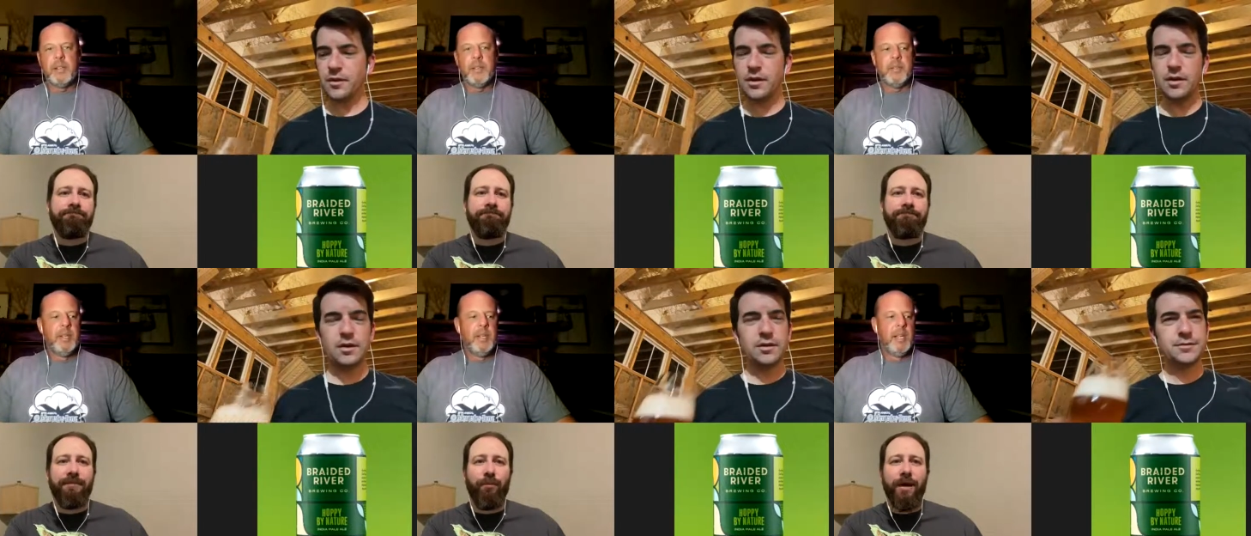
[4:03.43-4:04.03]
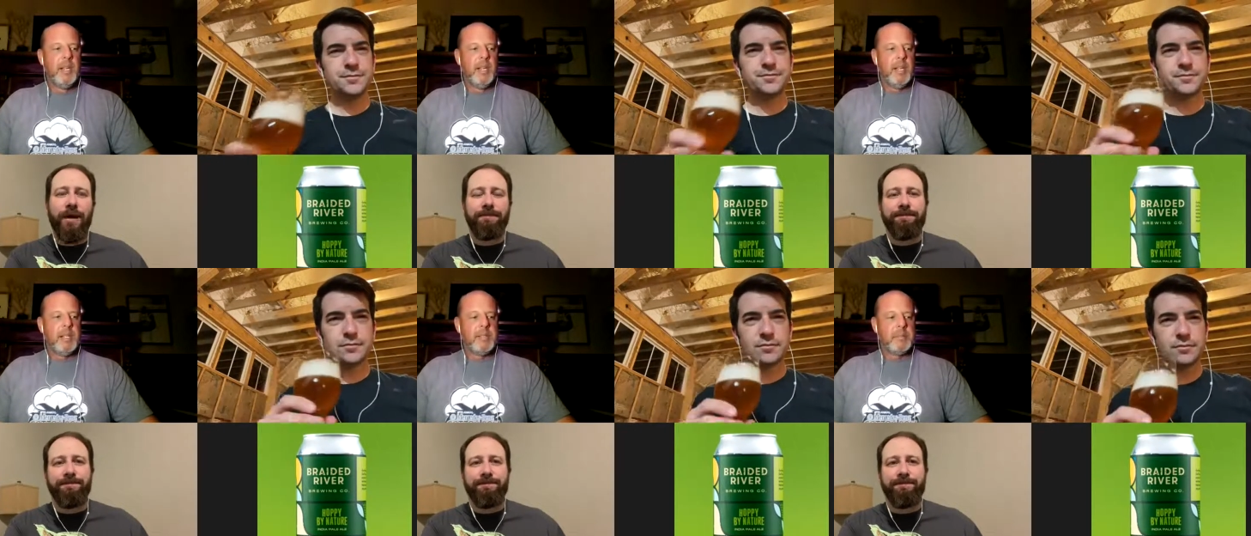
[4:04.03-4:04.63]
Speaker 1: So right.
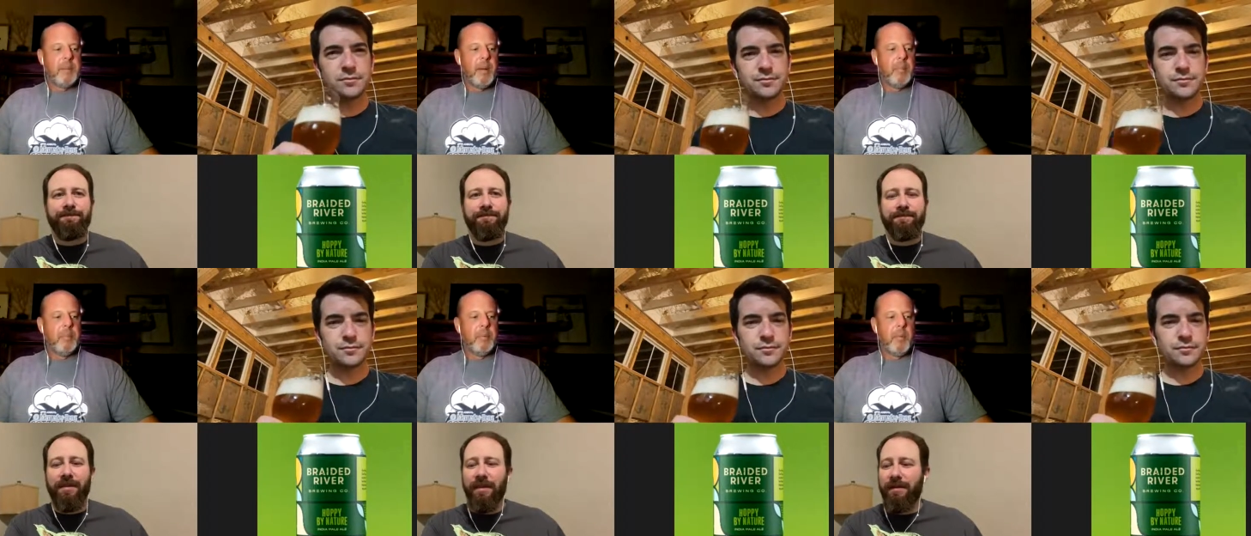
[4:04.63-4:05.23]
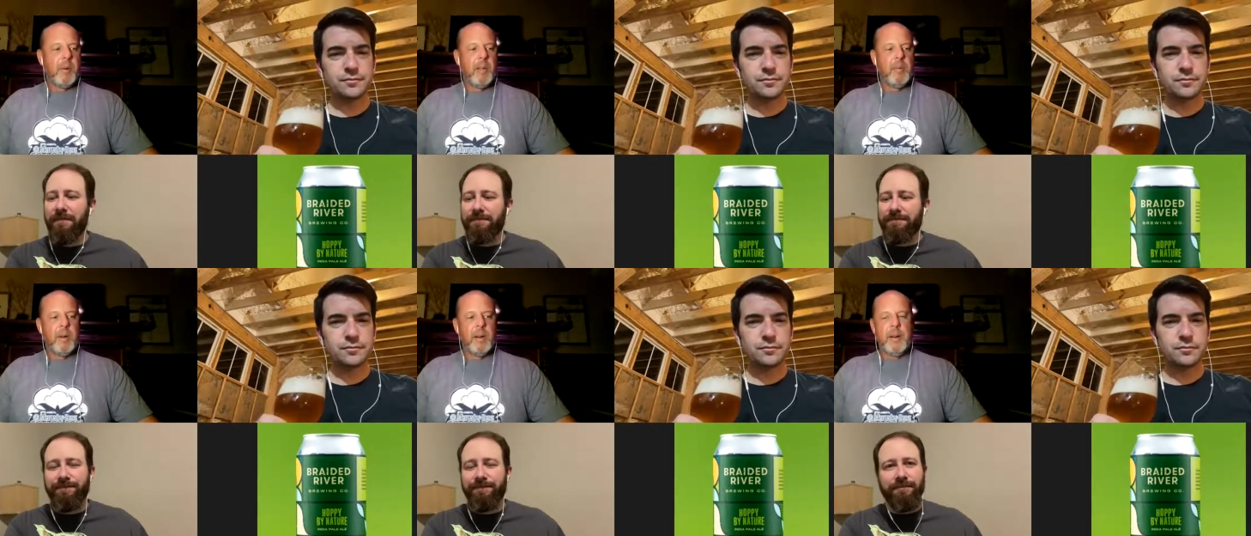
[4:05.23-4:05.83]
it's probably
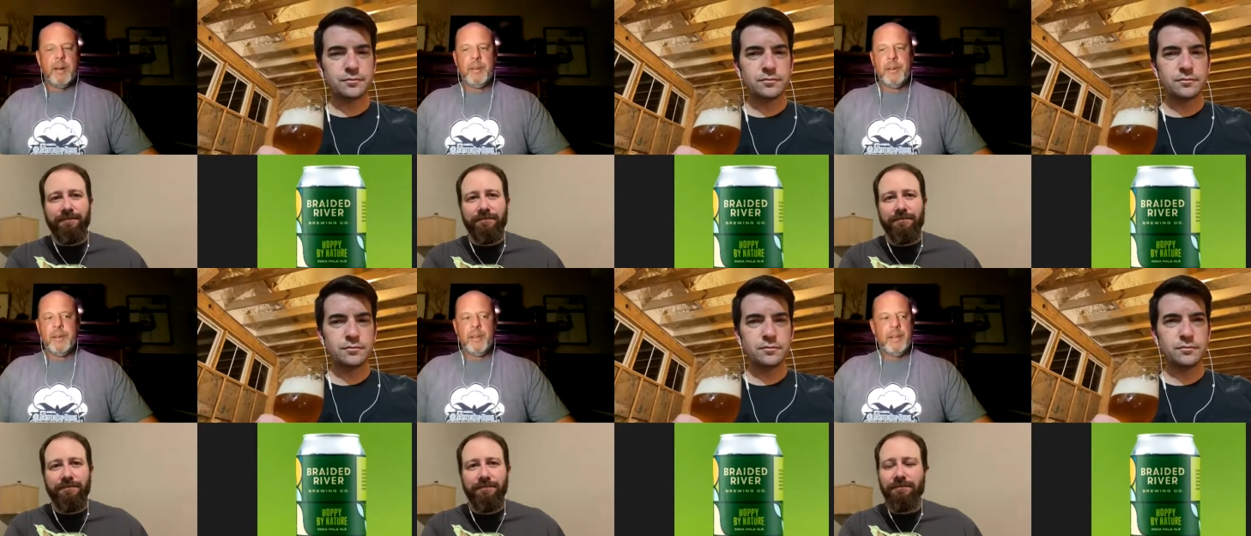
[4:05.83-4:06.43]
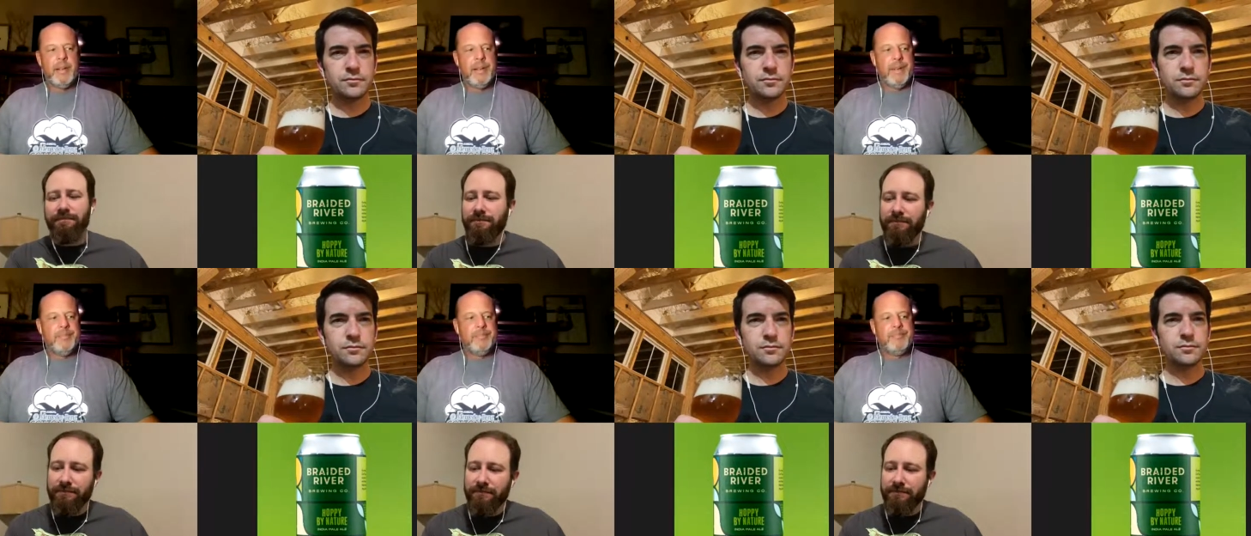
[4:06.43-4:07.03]
one where
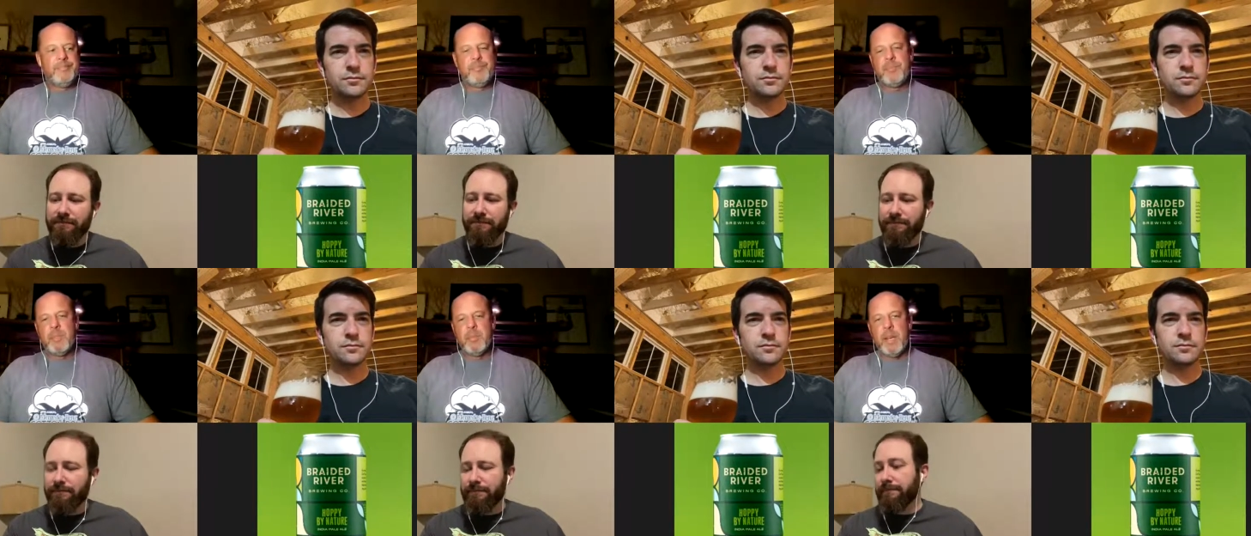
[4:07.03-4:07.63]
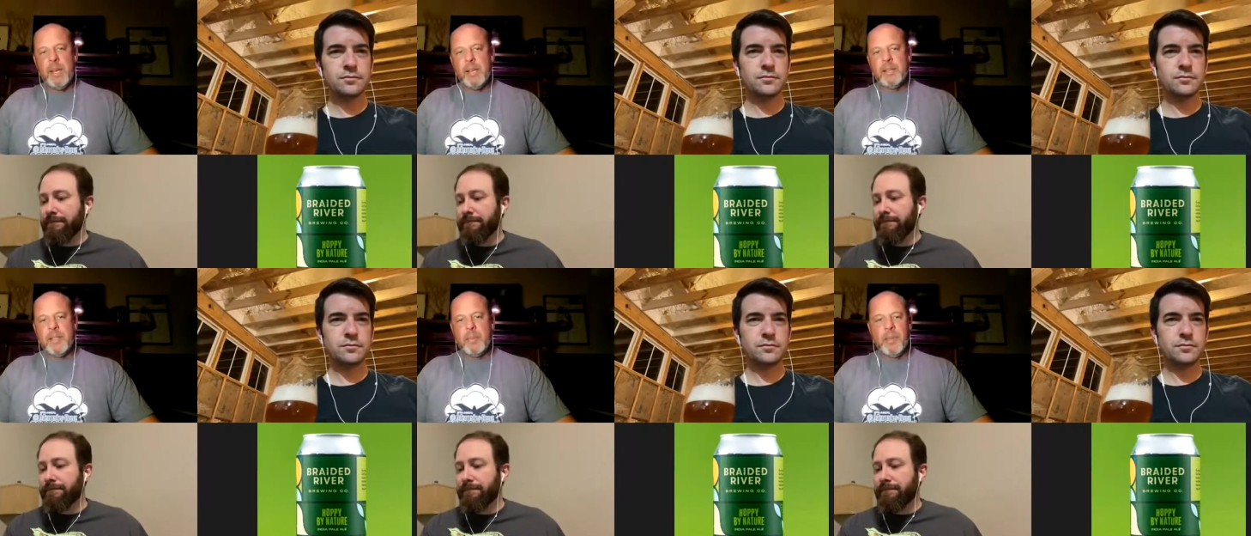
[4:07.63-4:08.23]
um, somebody
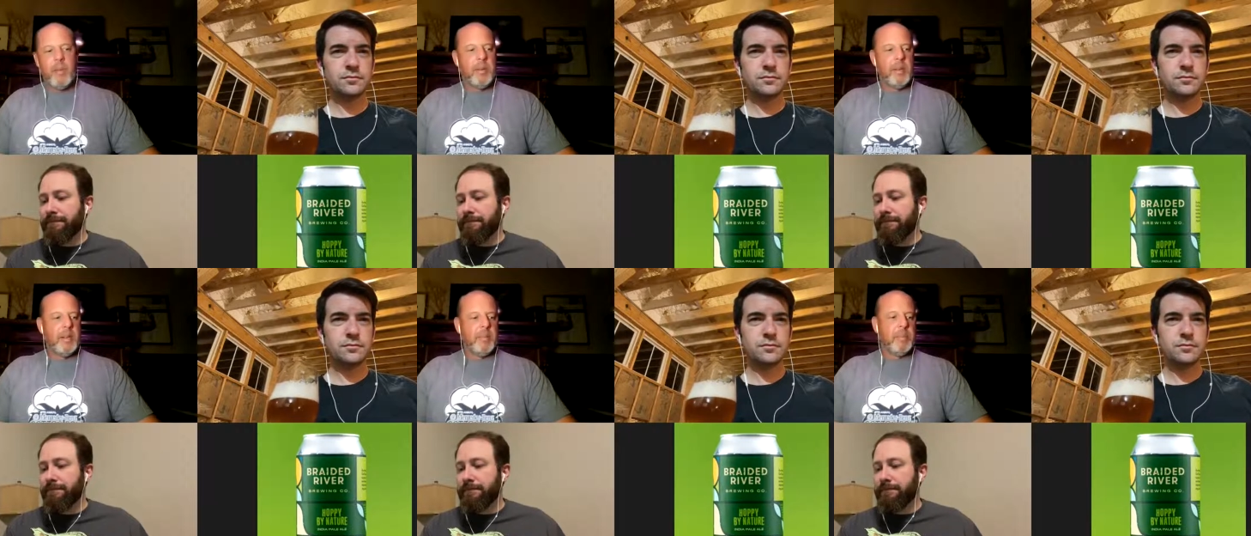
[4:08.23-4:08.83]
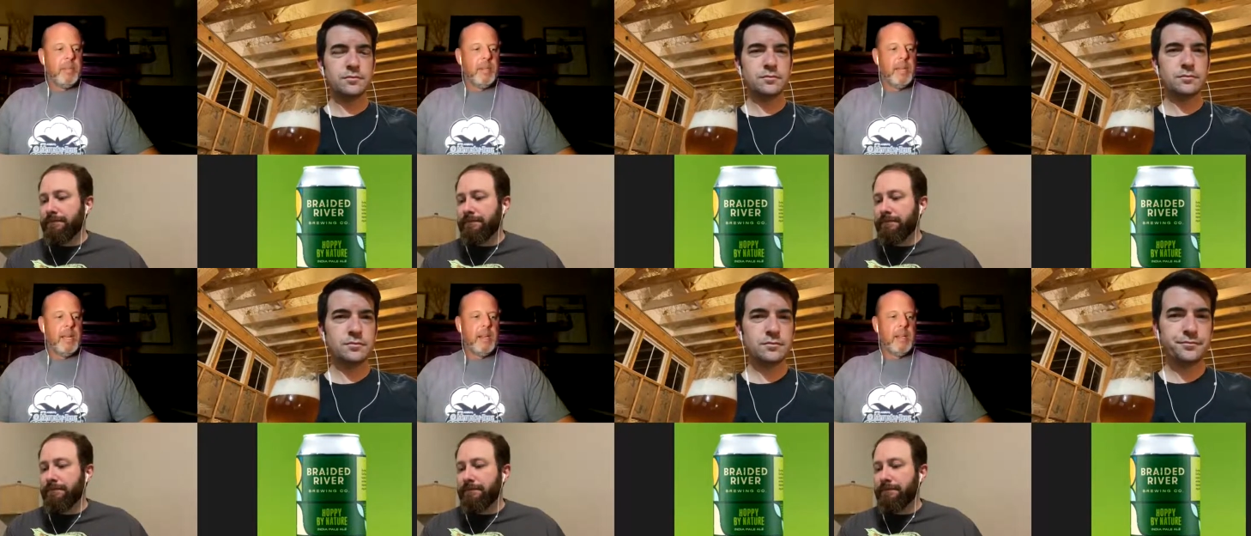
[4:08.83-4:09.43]
else uploaded it and put the
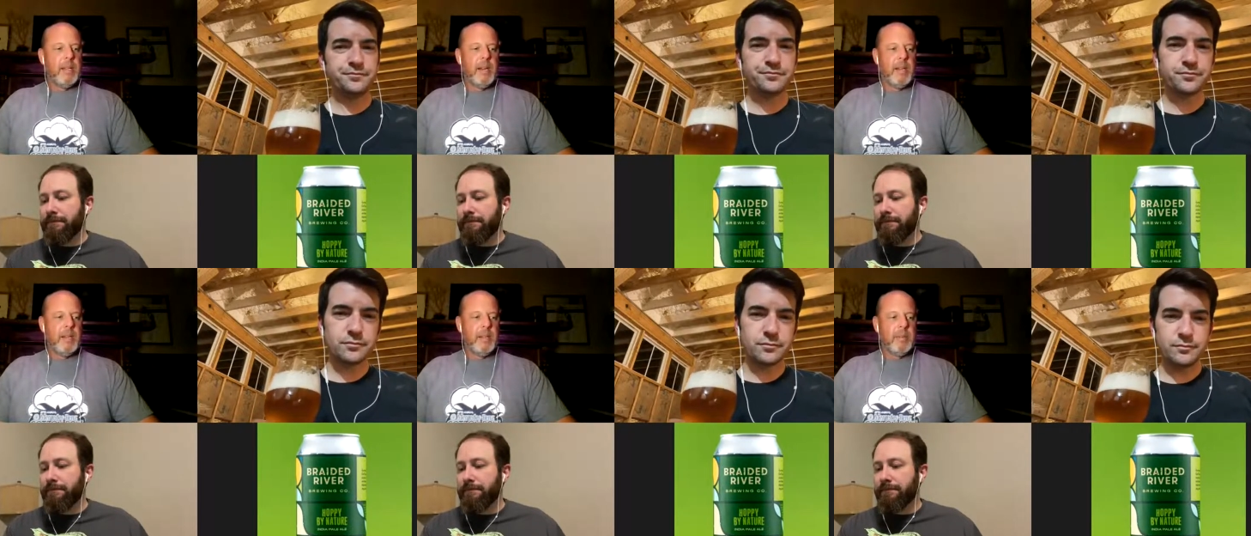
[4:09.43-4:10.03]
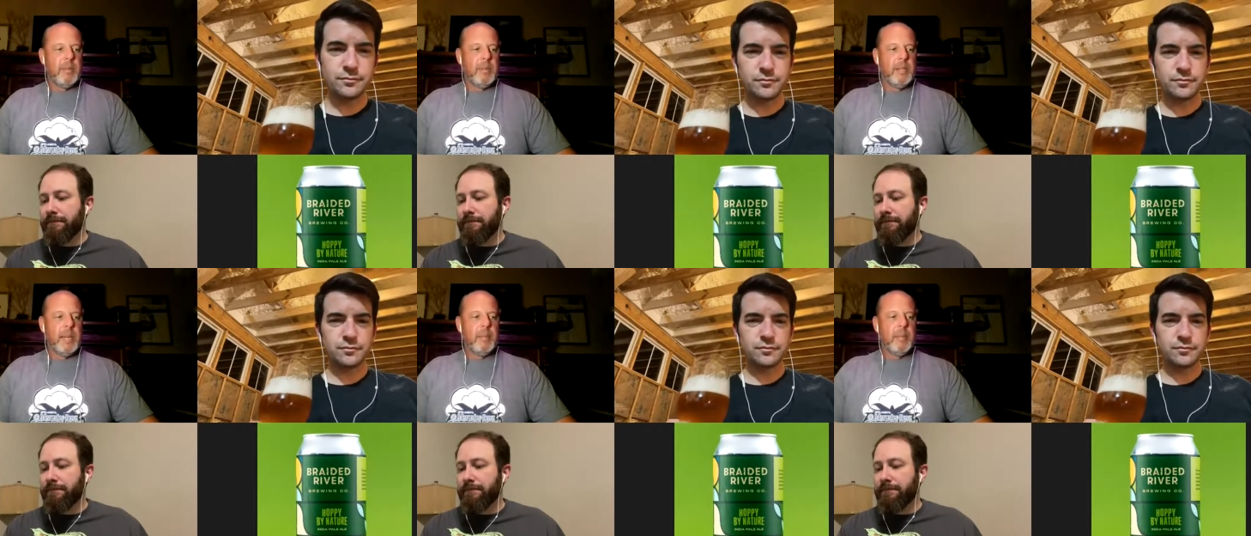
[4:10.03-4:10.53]
data in there and didn't put the